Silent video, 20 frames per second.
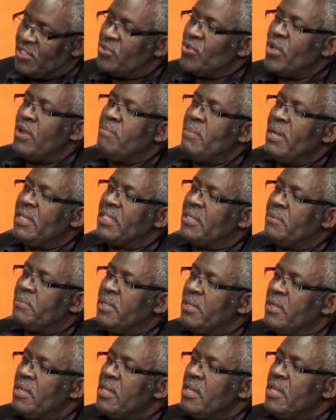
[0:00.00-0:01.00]
Please go
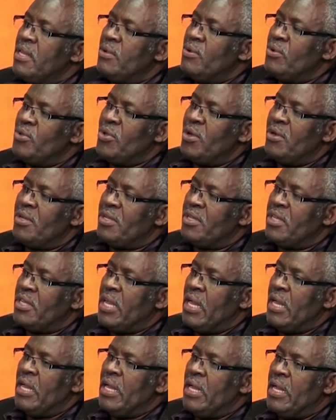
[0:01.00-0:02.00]
further and explain
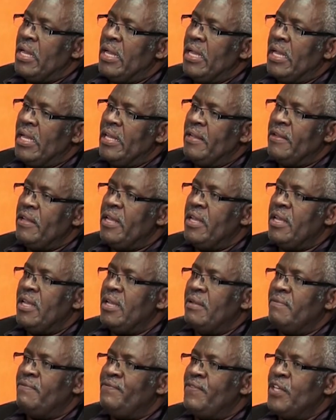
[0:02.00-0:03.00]
this.
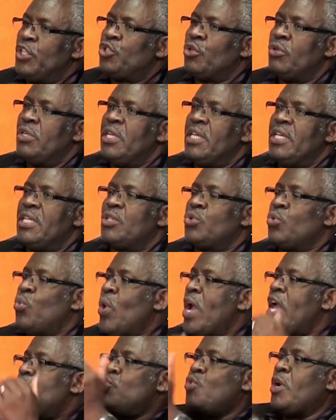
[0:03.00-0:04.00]
A vision is
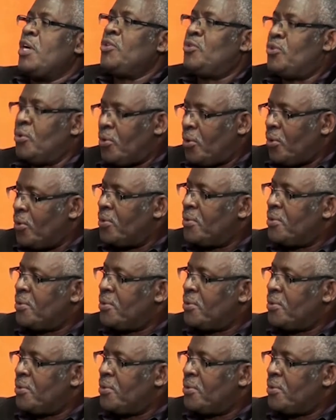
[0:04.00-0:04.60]
where you want to go.